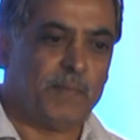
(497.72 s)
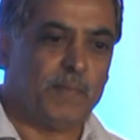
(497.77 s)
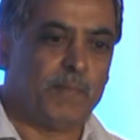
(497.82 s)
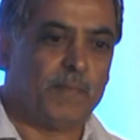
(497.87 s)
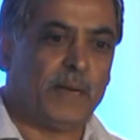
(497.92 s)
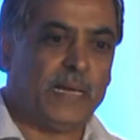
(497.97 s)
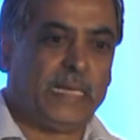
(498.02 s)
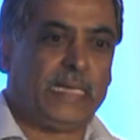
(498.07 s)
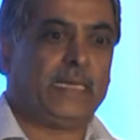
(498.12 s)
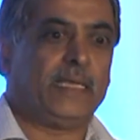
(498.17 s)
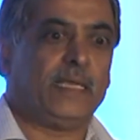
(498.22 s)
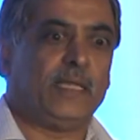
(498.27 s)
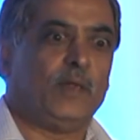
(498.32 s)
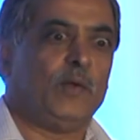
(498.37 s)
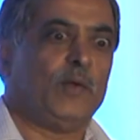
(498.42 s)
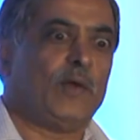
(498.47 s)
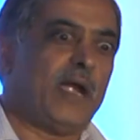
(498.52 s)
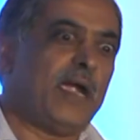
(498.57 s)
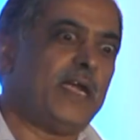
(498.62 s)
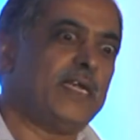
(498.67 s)
But you
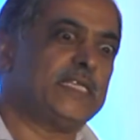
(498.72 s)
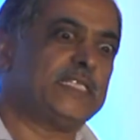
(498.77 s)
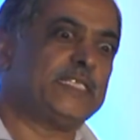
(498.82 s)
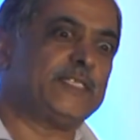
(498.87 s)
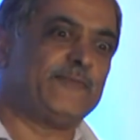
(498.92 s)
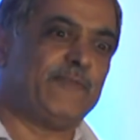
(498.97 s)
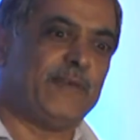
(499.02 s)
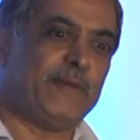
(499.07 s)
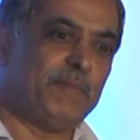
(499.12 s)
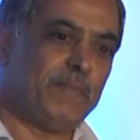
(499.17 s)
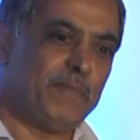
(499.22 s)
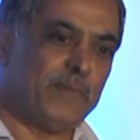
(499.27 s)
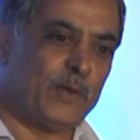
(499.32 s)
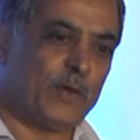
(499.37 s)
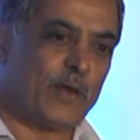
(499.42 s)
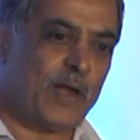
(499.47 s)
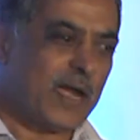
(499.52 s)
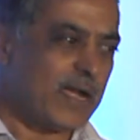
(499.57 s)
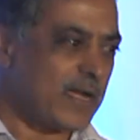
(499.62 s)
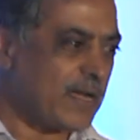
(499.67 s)
can't swim, you
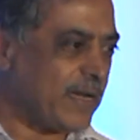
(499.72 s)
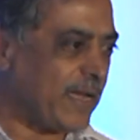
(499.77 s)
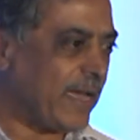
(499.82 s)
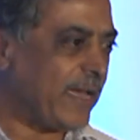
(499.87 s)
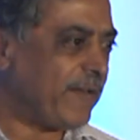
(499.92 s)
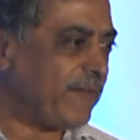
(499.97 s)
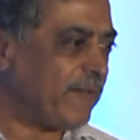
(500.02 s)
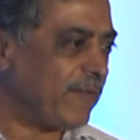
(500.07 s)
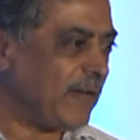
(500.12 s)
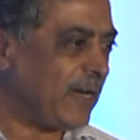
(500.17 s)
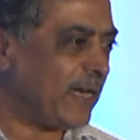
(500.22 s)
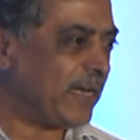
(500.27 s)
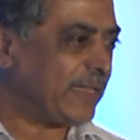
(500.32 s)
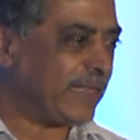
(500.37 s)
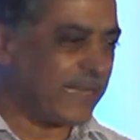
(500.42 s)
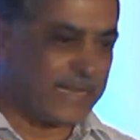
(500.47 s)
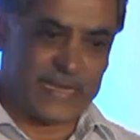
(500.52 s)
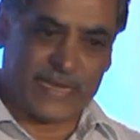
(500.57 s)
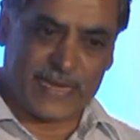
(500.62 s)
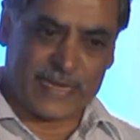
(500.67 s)
can't dive at
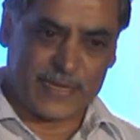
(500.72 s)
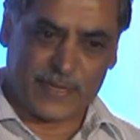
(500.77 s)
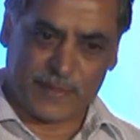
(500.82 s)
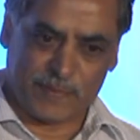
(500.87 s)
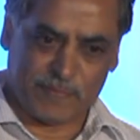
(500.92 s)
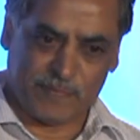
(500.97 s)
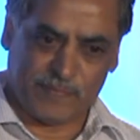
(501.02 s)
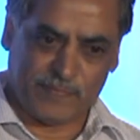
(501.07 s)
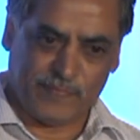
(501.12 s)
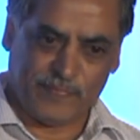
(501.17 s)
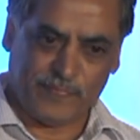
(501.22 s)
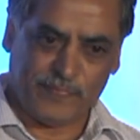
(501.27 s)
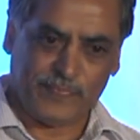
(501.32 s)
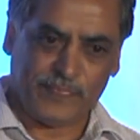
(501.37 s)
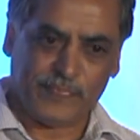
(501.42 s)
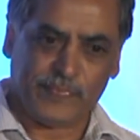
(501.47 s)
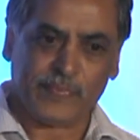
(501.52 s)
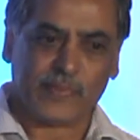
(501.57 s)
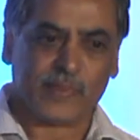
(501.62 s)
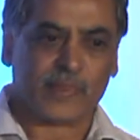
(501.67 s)
3 ATM.
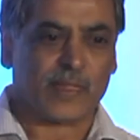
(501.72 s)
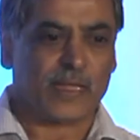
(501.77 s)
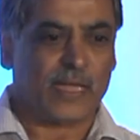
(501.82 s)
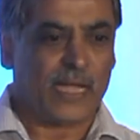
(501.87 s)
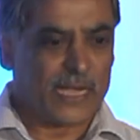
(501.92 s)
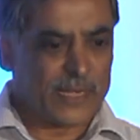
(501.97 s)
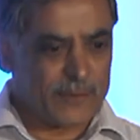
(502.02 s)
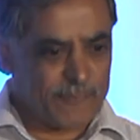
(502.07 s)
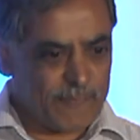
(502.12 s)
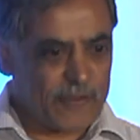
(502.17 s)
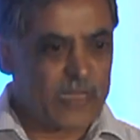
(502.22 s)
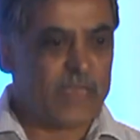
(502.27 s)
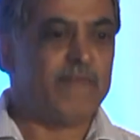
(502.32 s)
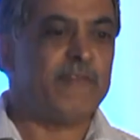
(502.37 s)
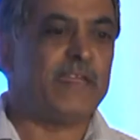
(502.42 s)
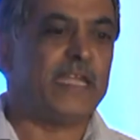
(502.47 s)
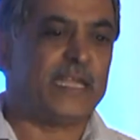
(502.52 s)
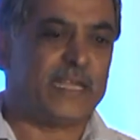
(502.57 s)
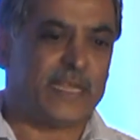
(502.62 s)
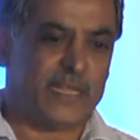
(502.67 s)
At 5
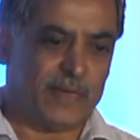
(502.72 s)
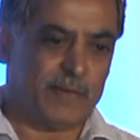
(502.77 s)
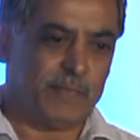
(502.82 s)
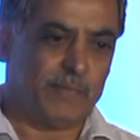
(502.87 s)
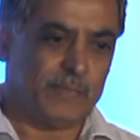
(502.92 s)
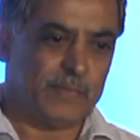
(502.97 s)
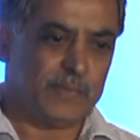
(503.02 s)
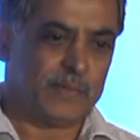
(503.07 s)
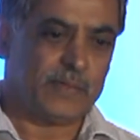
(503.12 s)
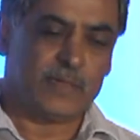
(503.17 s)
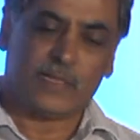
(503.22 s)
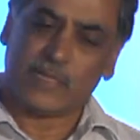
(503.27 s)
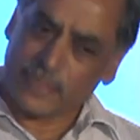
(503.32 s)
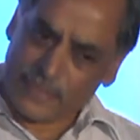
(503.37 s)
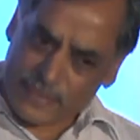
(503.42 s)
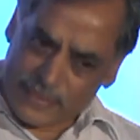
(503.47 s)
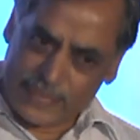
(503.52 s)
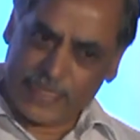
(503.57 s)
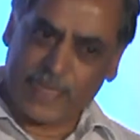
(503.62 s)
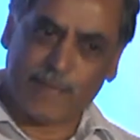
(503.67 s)
ATM,
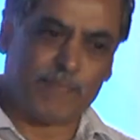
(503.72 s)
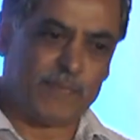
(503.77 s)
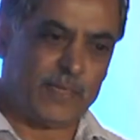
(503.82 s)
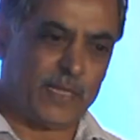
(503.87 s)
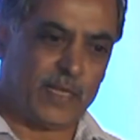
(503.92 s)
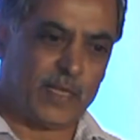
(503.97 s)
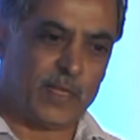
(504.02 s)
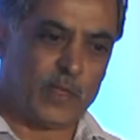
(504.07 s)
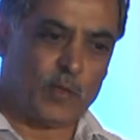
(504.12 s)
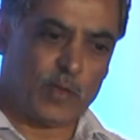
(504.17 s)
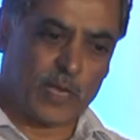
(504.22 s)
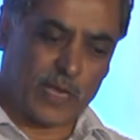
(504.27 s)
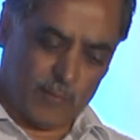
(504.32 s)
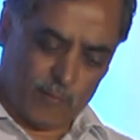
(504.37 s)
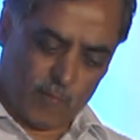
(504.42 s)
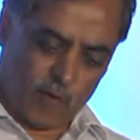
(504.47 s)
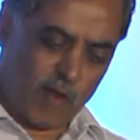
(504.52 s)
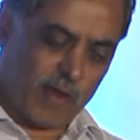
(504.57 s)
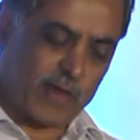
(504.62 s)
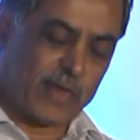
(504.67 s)
same thing. You can
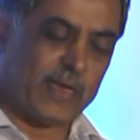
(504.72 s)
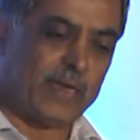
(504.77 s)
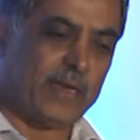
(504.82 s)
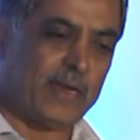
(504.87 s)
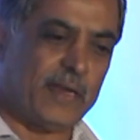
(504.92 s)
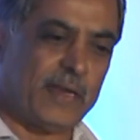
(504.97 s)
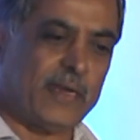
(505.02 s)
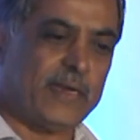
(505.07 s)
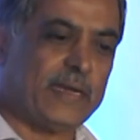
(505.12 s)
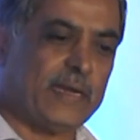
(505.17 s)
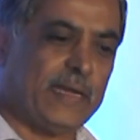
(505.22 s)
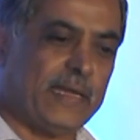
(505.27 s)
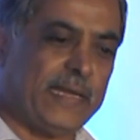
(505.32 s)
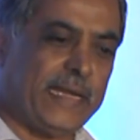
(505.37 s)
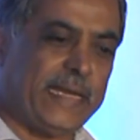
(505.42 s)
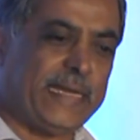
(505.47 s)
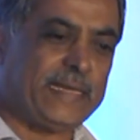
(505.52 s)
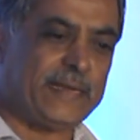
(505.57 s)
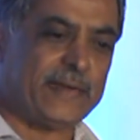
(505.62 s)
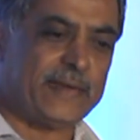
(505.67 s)
walk in
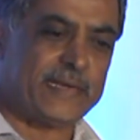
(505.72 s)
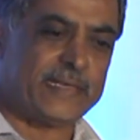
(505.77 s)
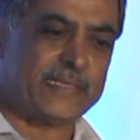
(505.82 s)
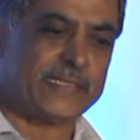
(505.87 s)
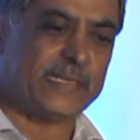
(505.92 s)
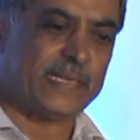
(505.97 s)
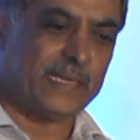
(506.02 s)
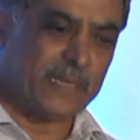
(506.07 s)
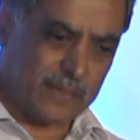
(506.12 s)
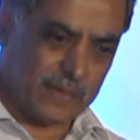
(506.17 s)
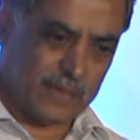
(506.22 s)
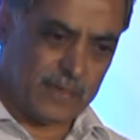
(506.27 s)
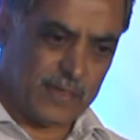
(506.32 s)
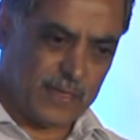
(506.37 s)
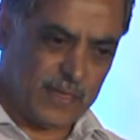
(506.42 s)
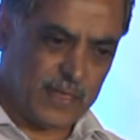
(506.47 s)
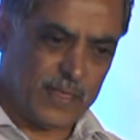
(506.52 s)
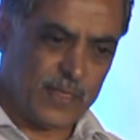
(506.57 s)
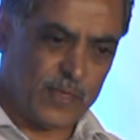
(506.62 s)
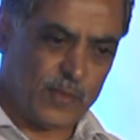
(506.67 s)
light drizzle,
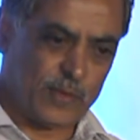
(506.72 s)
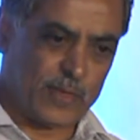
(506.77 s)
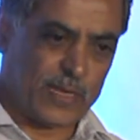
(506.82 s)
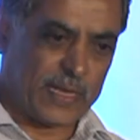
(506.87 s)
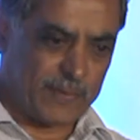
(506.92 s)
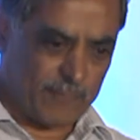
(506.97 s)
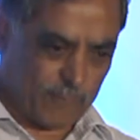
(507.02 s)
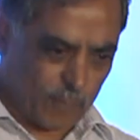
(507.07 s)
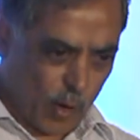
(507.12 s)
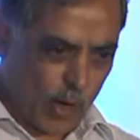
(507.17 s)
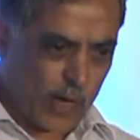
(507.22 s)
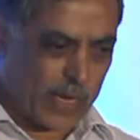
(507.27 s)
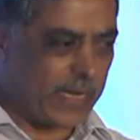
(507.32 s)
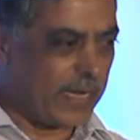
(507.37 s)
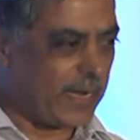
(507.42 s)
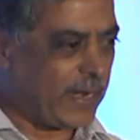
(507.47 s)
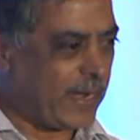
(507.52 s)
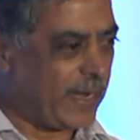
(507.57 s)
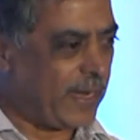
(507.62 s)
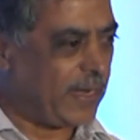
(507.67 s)
you can walk in
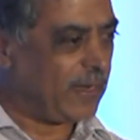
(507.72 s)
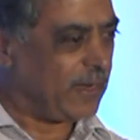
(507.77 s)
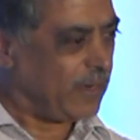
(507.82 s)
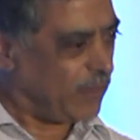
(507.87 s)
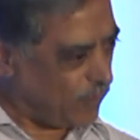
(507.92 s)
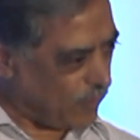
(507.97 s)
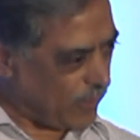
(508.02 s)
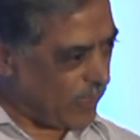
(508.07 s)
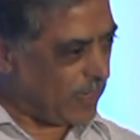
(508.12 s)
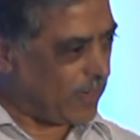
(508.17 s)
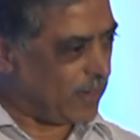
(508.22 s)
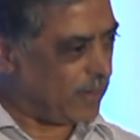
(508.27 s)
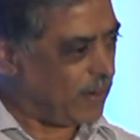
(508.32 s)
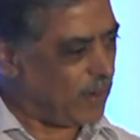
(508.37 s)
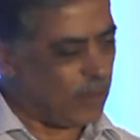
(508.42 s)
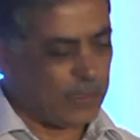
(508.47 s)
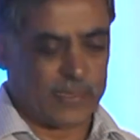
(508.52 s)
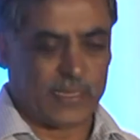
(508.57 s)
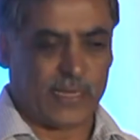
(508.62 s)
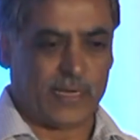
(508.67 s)
rain, you can
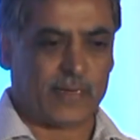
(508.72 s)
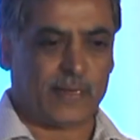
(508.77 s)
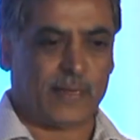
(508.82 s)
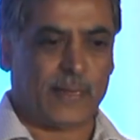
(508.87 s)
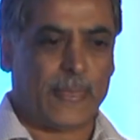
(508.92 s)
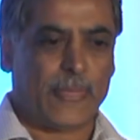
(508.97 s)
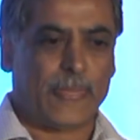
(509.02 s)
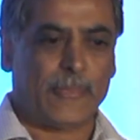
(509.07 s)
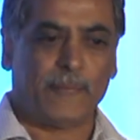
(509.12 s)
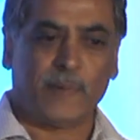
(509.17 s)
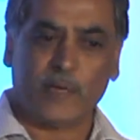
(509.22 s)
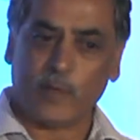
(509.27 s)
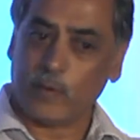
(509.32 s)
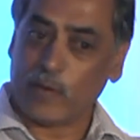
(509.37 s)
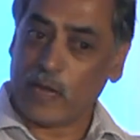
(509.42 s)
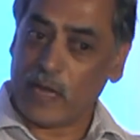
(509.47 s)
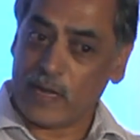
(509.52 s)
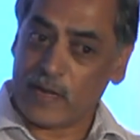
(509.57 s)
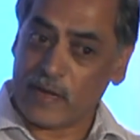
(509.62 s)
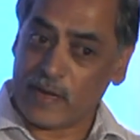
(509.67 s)
all that. But you
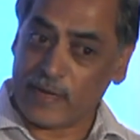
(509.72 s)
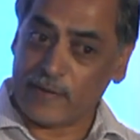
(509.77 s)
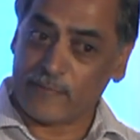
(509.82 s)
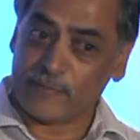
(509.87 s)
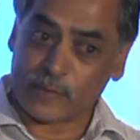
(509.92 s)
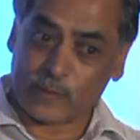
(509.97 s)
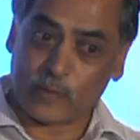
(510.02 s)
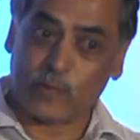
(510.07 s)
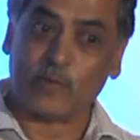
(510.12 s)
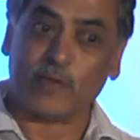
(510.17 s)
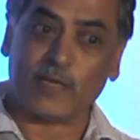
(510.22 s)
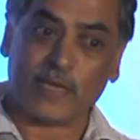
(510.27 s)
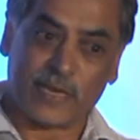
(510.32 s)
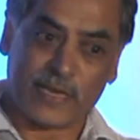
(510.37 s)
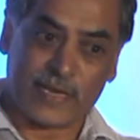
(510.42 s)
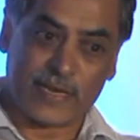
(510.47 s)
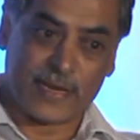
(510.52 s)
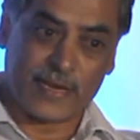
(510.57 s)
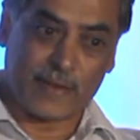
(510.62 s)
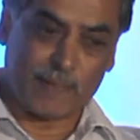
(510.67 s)
can't drive scooter
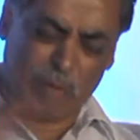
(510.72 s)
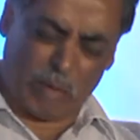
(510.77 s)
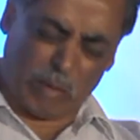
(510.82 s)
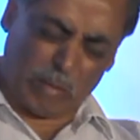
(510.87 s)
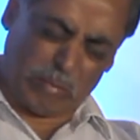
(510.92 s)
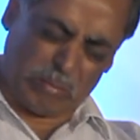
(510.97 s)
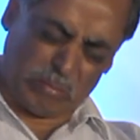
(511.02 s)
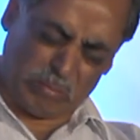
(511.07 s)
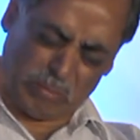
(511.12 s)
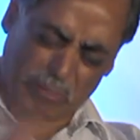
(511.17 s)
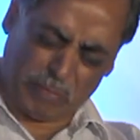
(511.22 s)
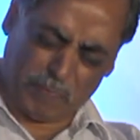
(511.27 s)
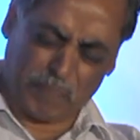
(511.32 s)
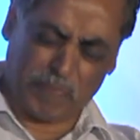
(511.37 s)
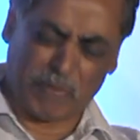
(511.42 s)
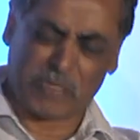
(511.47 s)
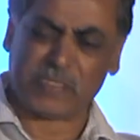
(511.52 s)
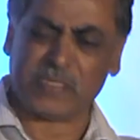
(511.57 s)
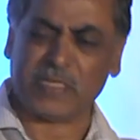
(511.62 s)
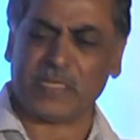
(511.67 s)
in rain. The
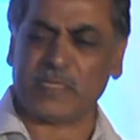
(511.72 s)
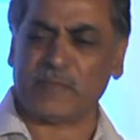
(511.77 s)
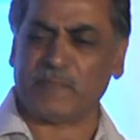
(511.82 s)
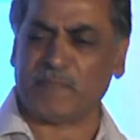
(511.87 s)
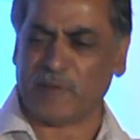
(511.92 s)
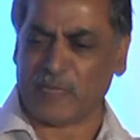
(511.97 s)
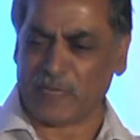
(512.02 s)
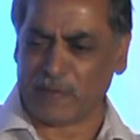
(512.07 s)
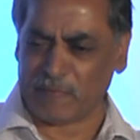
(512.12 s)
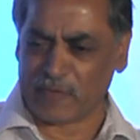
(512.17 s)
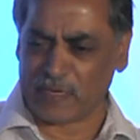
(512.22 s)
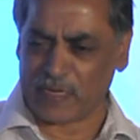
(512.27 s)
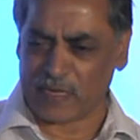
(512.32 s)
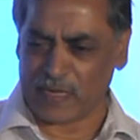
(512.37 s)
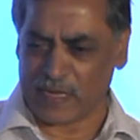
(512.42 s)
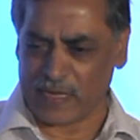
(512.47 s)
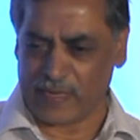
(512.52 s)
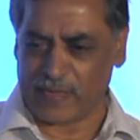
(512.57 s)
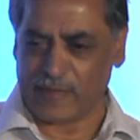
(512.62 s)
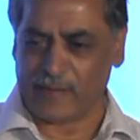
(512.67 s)
pressure is very, very
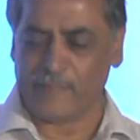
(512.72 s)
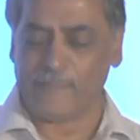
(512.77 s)
high.